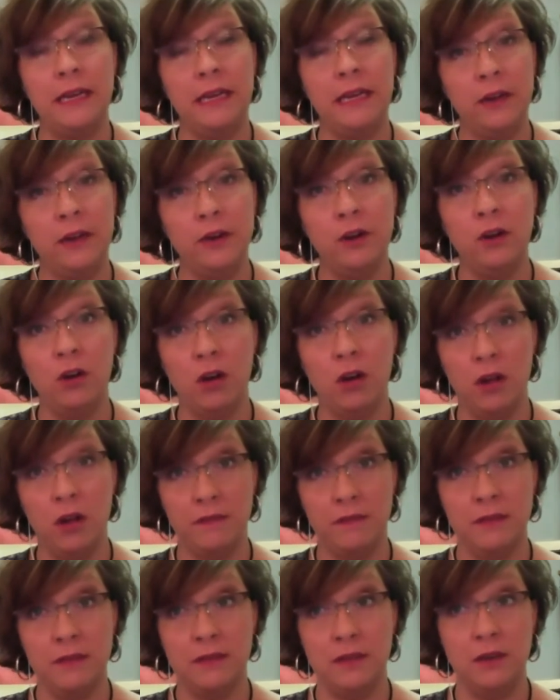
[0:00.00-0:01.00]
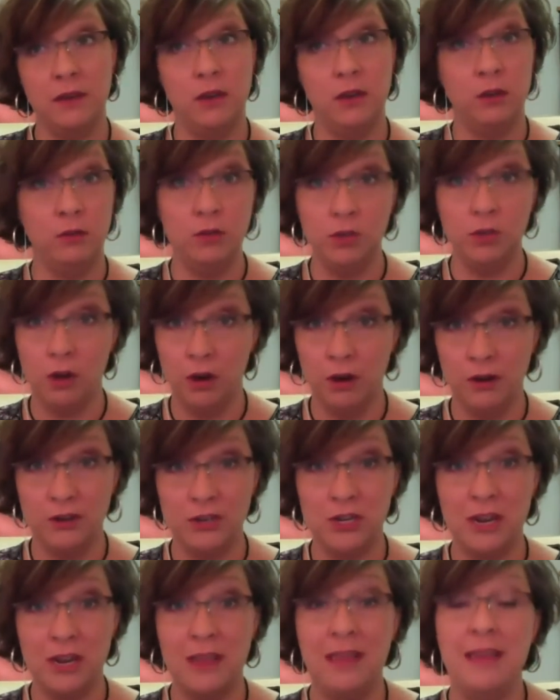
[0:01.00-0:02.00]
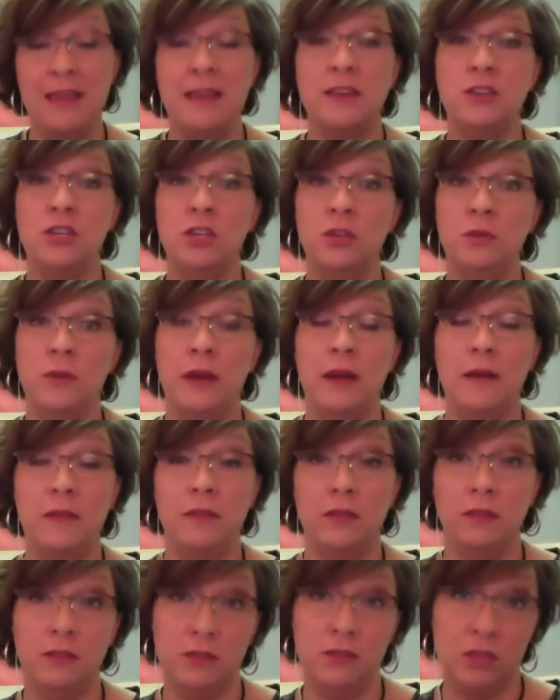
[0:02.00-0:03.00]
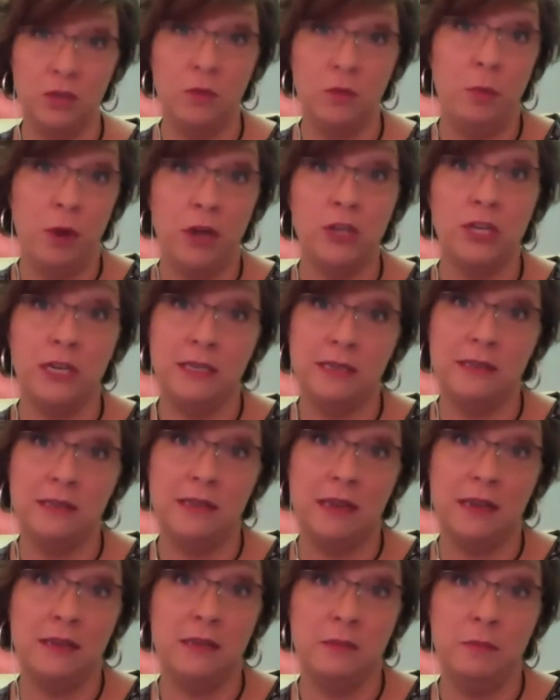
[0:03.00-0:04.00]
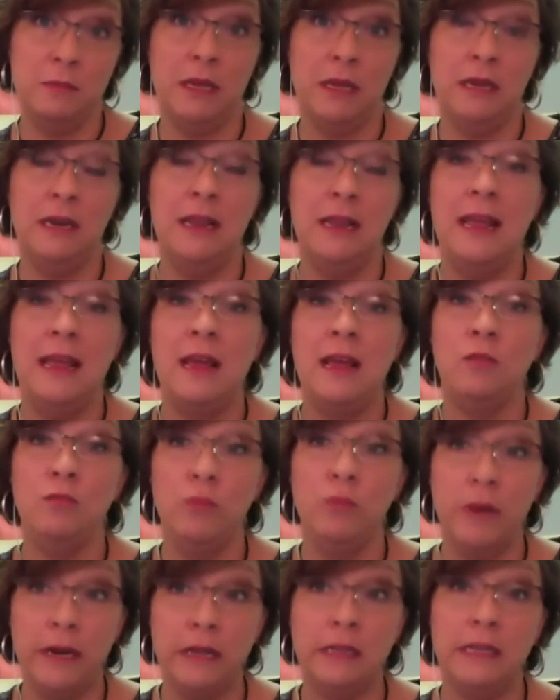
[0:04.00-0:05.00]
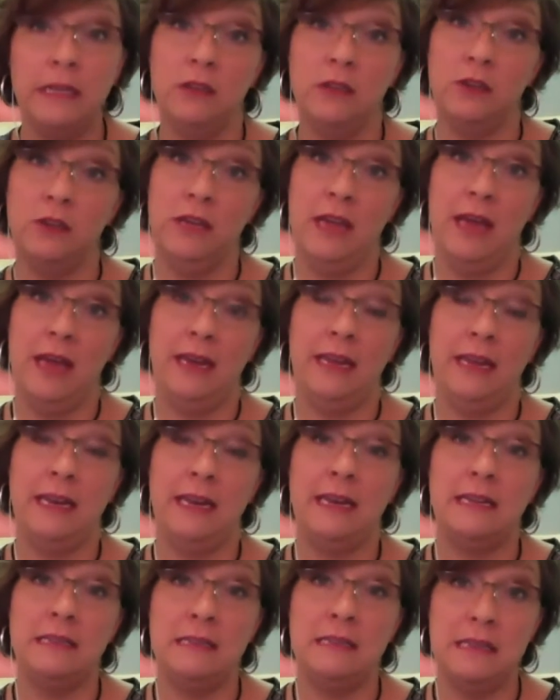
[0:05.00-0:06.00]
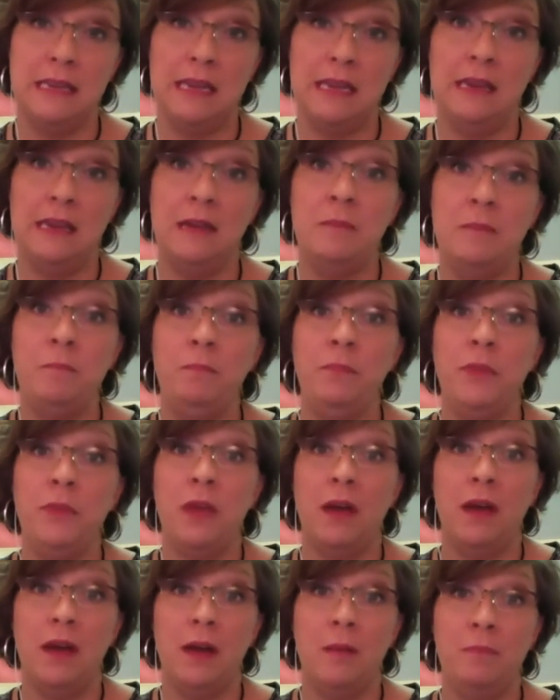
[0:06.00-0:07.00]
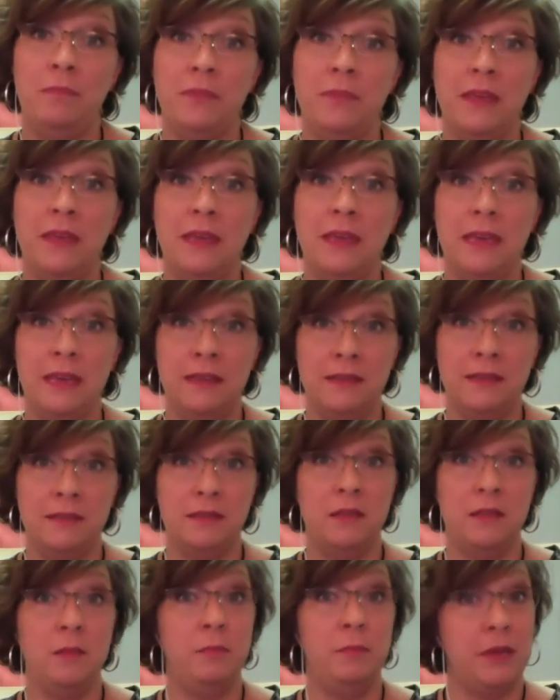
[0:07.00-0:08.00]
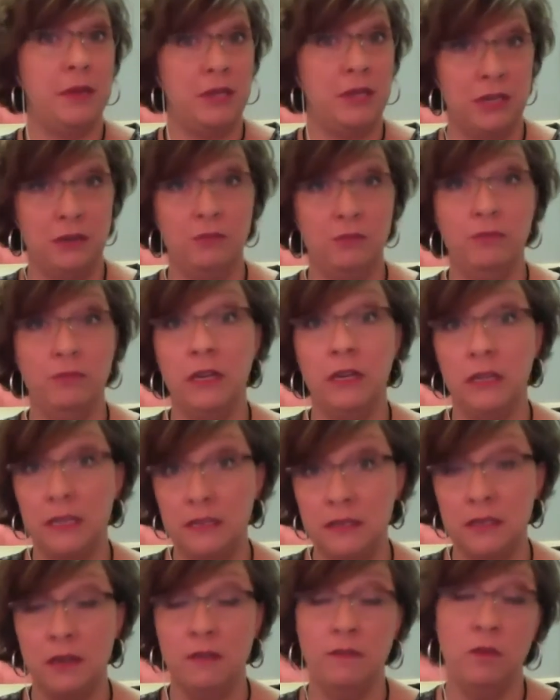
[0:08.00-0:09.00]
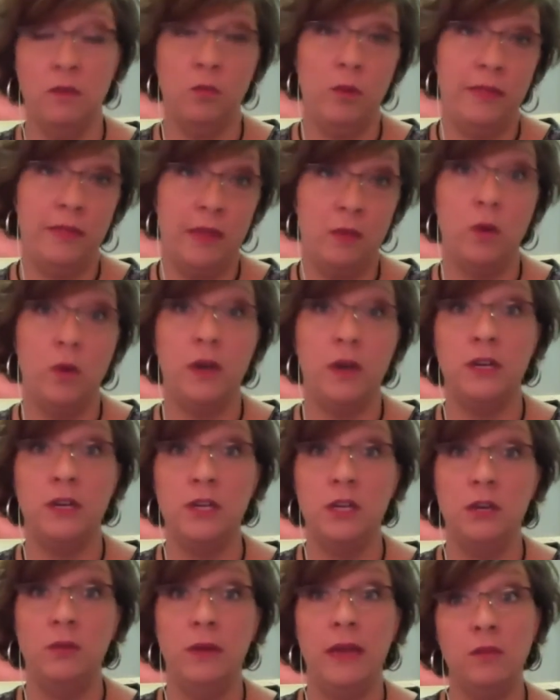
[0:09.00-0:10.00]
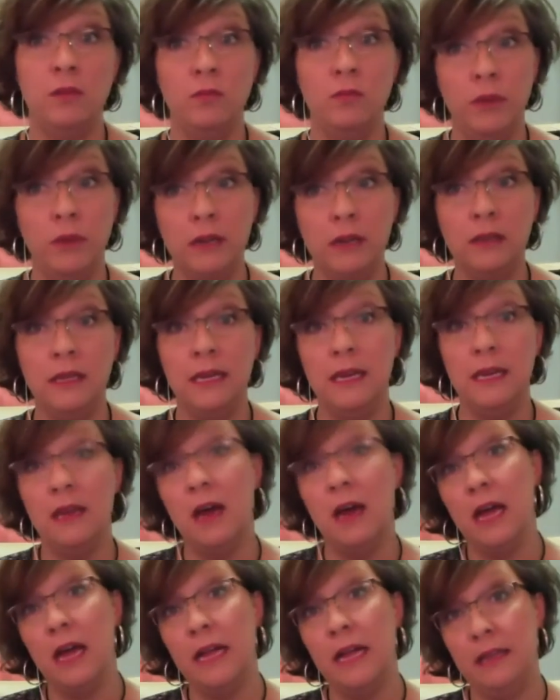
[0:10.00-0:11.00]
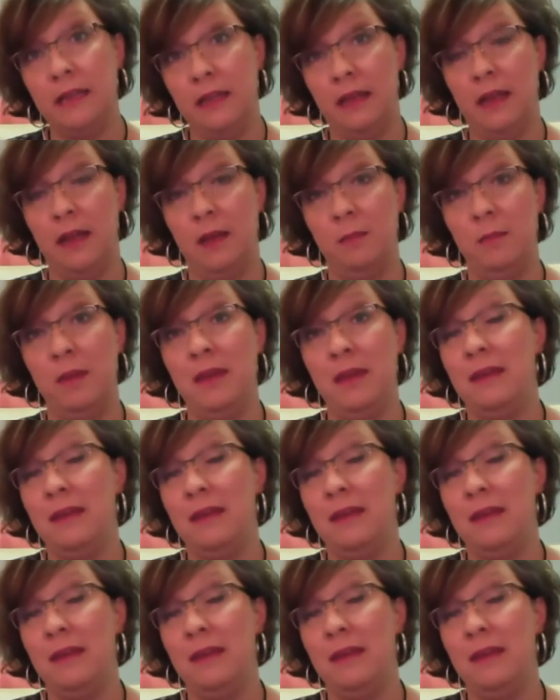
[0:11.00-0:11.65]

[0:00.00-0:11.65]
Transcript: here in our office at no charge to do a project assessment, really look at it and see is the budget realistic for what they want to do, and really guide them